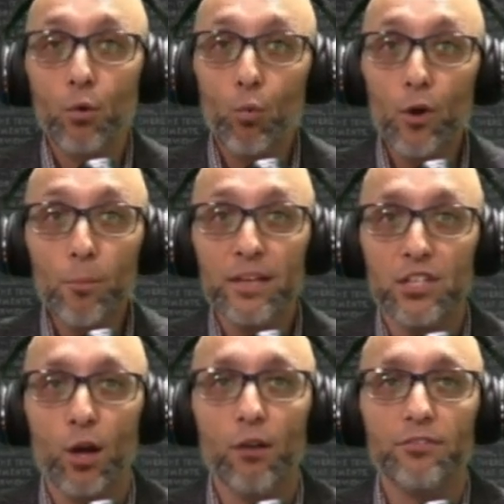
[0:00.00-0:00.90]
will be
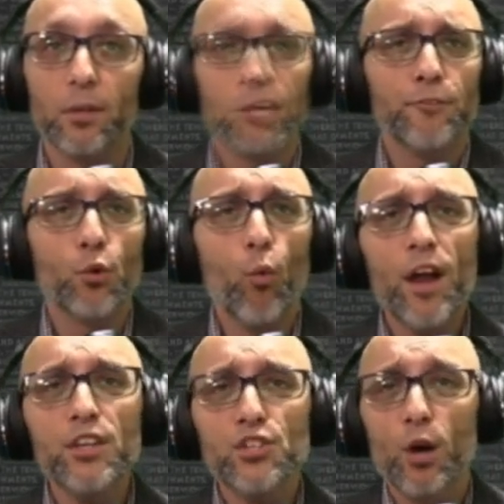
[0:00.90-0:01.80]
solved. If you
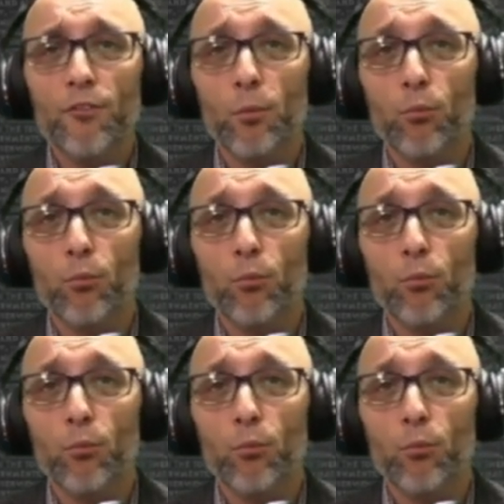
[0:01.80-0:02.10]
want to solve the